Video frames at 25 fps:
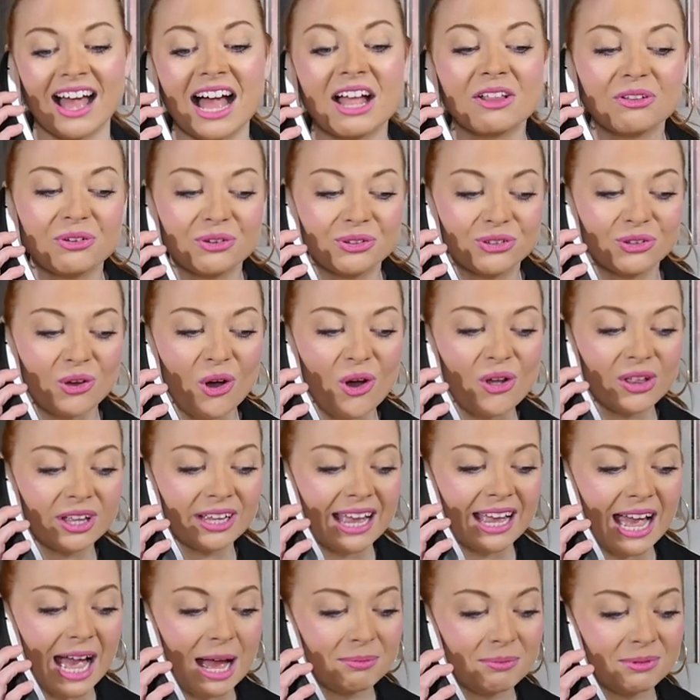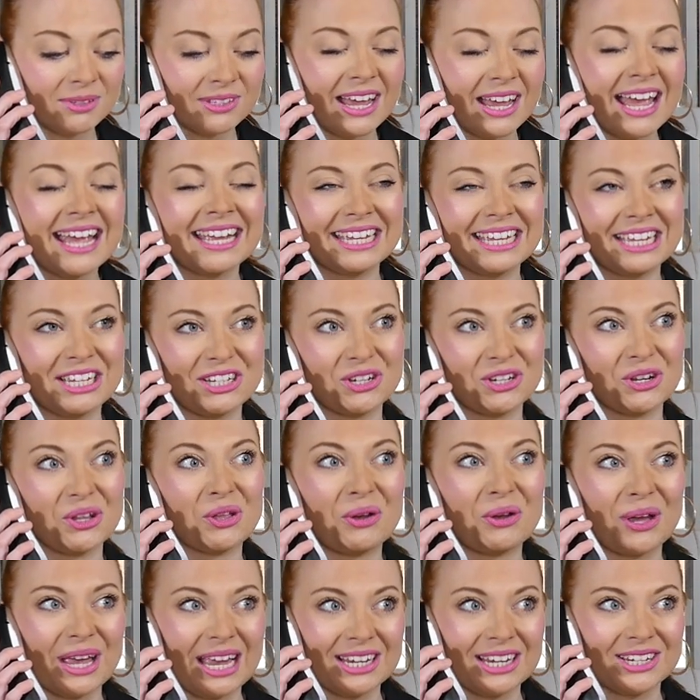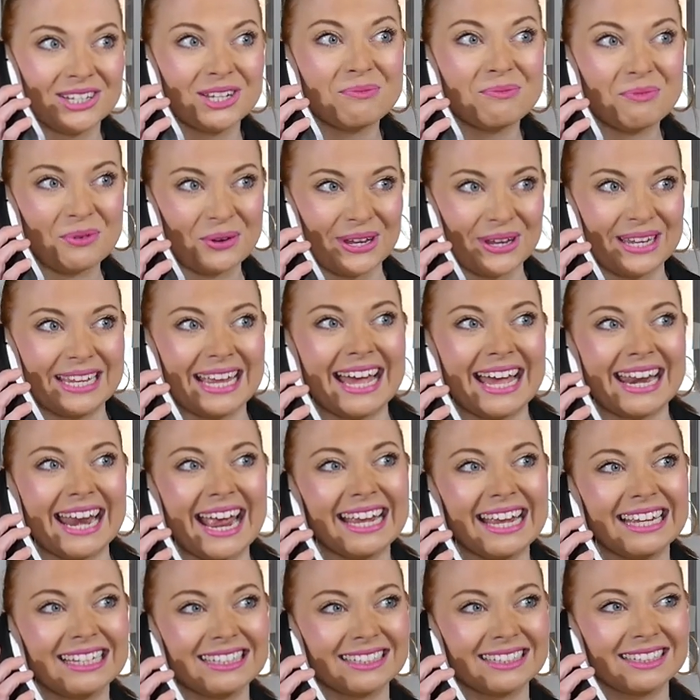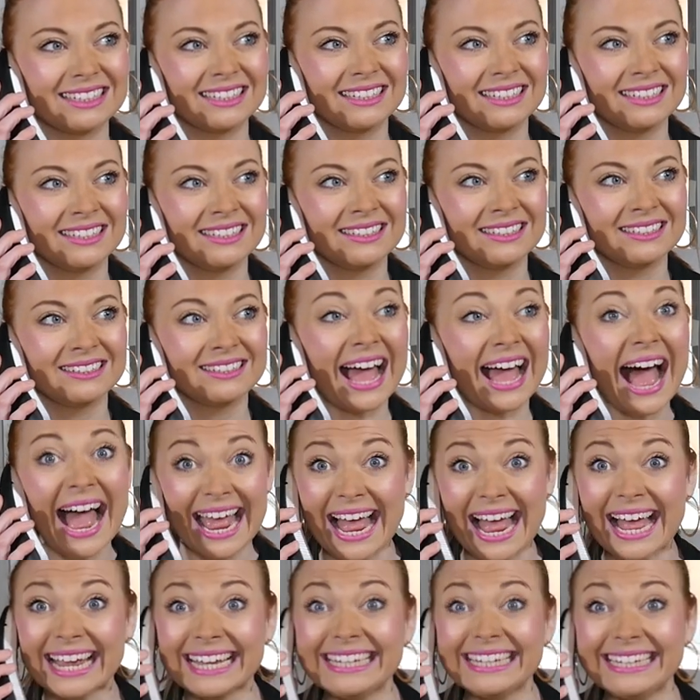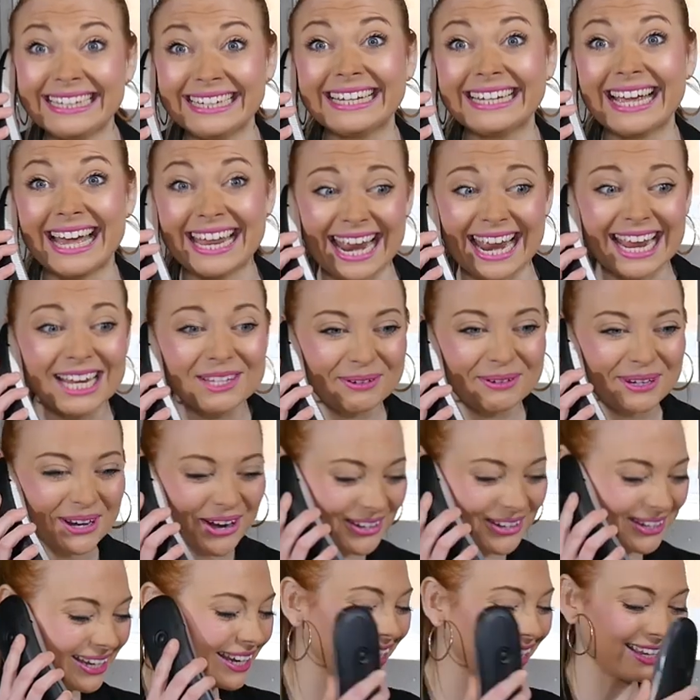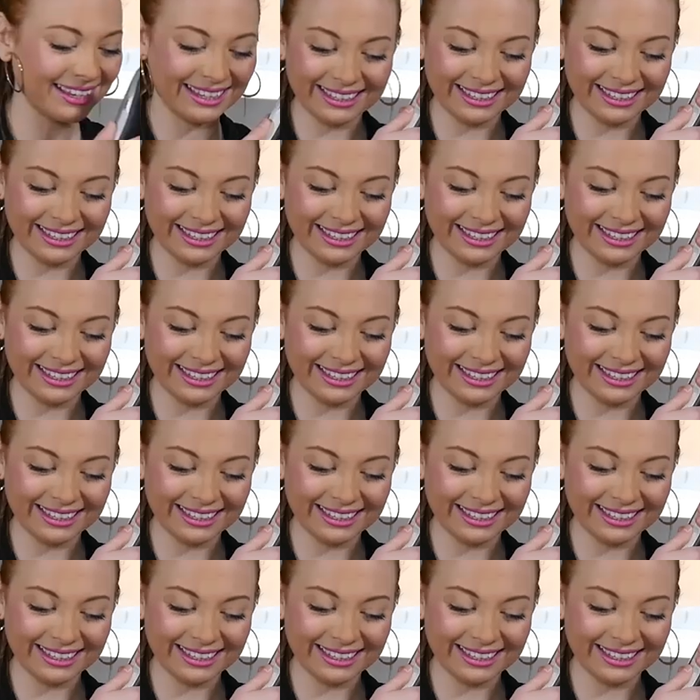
Hello, Scotland Cabs. Gies your location and we'll give you a ride. Aye, I can give you a ride. Where are you?